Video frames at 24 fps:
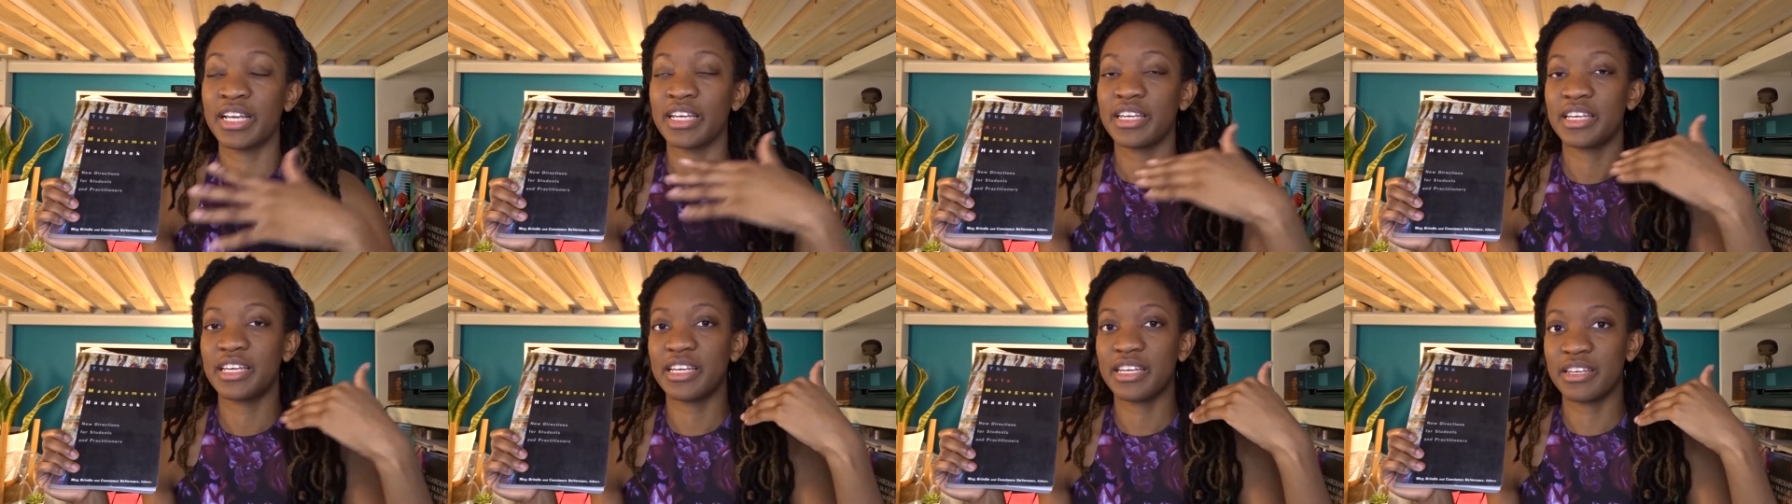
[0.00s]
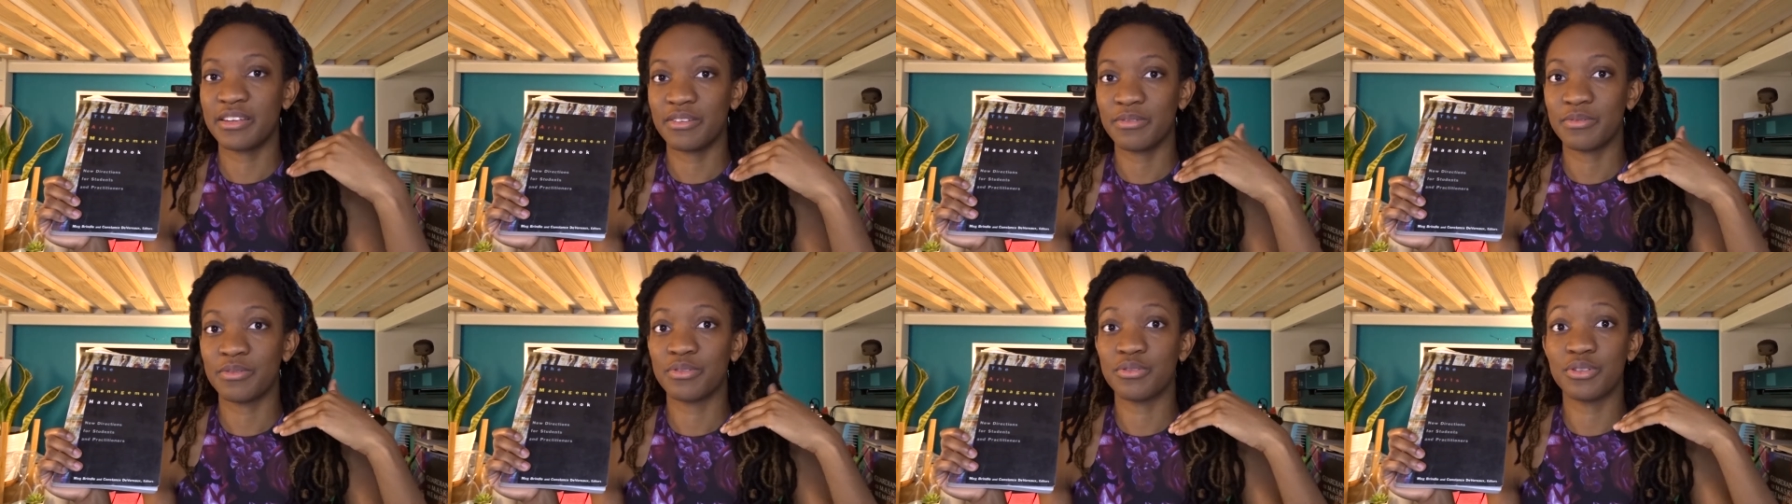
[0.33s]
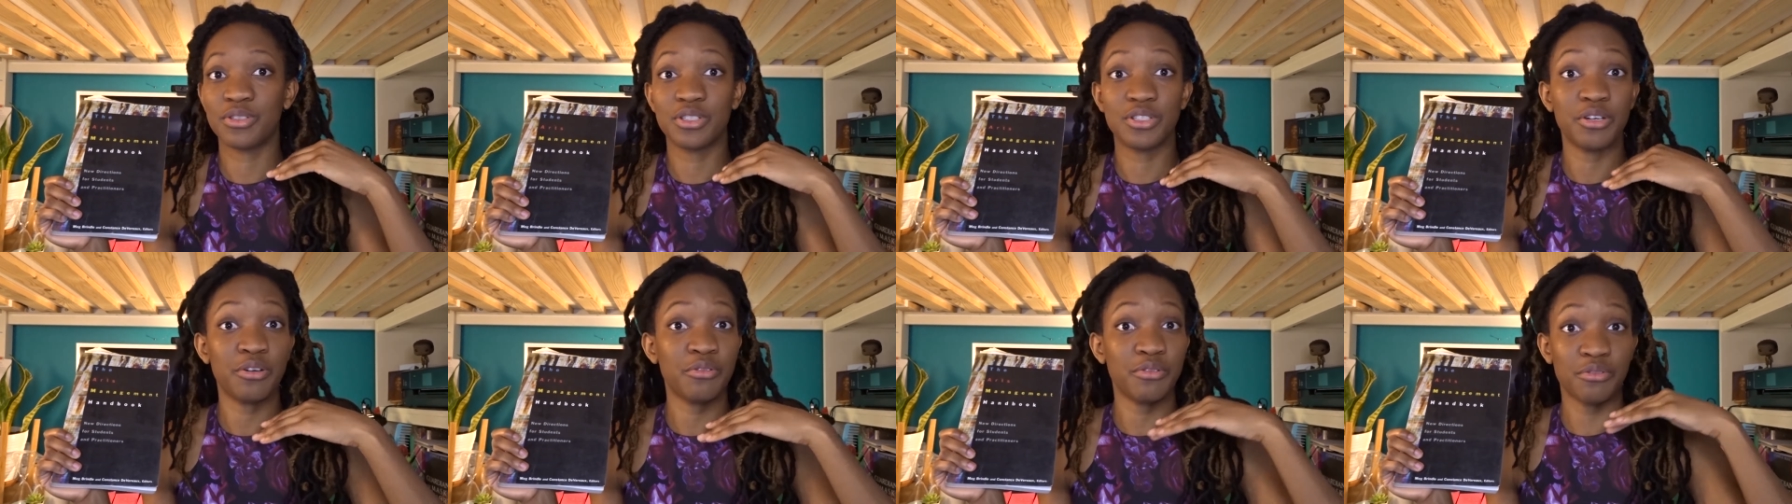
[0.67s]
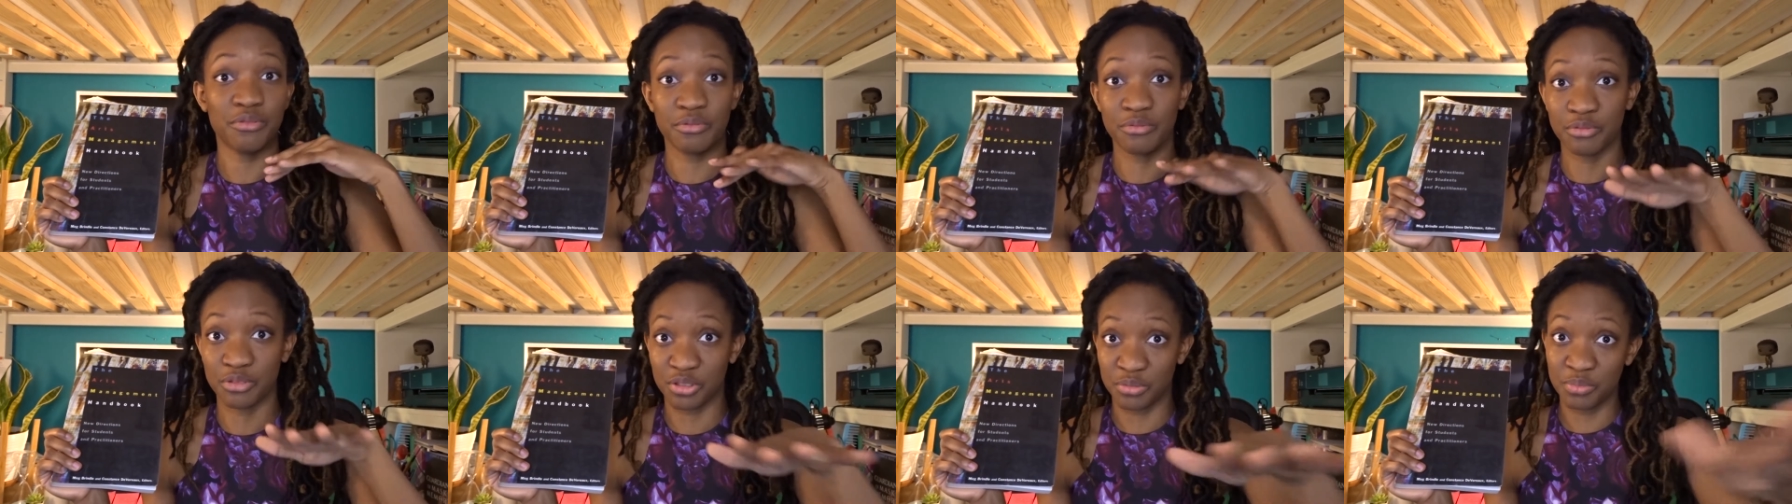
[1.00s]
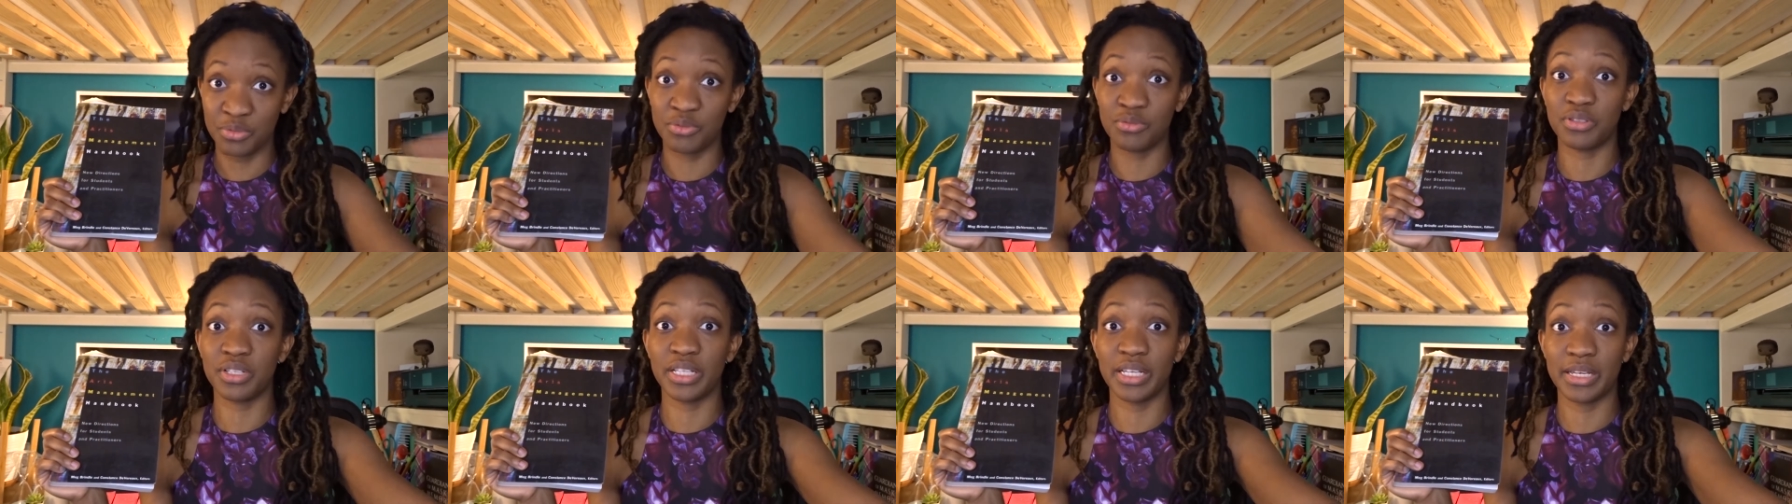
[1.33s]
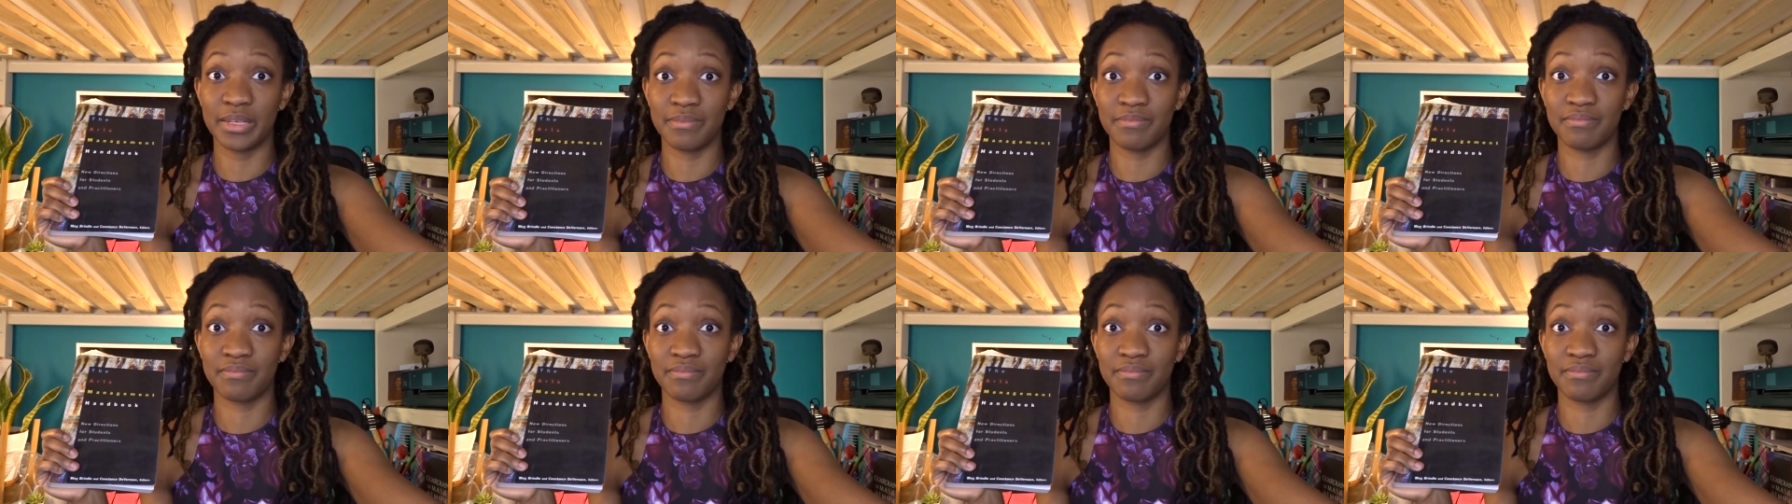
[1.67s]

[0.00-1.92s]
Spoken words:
can go through smoothly.